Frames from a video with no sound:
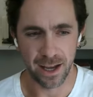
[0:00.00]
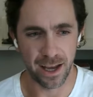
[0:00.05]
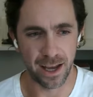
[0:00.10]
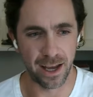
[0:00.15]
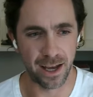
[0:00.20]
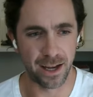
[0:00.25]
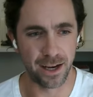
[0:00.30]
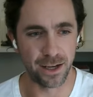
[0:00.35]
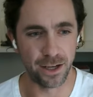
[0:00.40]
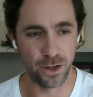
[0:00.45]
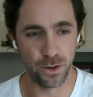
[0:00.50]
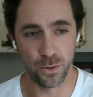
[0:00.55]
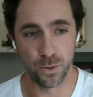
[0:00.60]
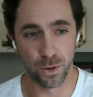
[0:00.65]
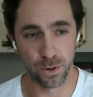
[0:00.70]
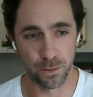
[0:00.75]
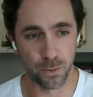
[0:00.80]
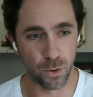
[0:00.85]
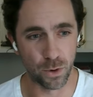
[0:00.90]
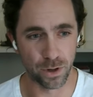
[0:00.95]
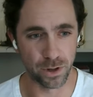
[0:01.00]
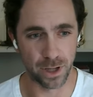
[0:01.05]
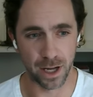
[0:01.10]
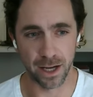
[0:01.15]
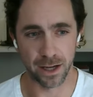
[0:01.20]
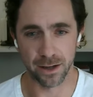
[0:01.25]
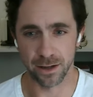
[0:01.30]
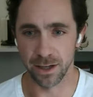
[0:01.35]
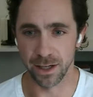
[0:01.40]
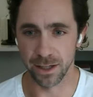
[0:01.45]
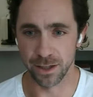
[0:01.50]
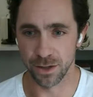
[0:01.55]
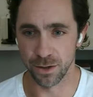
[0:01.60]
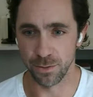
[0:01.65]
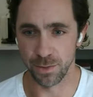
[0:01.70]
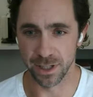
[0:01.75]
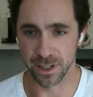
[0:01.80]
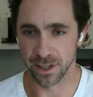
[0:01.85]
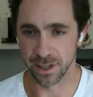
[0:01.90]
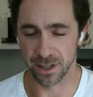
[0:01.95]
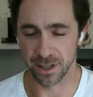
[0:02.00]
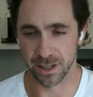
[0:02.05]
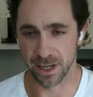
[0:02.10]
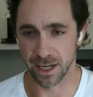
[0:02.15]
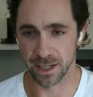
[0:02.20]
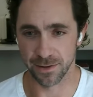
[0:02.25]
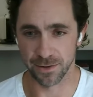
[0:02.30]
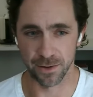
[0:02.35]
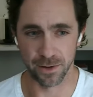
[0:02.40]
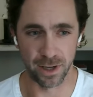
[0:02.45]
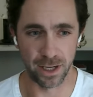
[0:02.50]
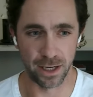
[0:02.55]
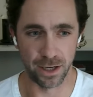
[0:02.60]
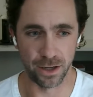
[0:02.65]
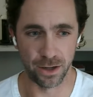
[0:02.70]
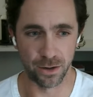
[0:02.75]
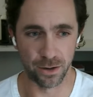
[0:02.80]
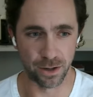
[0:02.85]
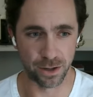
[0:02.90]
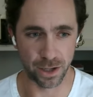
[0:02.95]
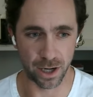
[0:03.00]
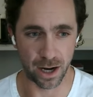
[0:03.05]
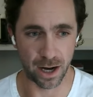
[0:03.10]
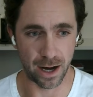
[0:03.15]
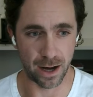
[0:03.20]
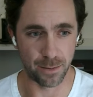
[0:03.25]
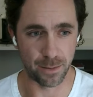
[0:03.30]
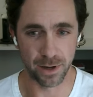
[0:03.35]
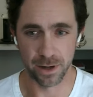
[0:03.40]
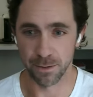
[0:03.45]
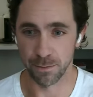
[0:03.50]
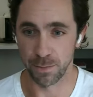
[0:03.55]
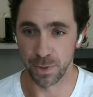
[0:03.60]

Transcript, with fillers: And you were more likely to be successful in your job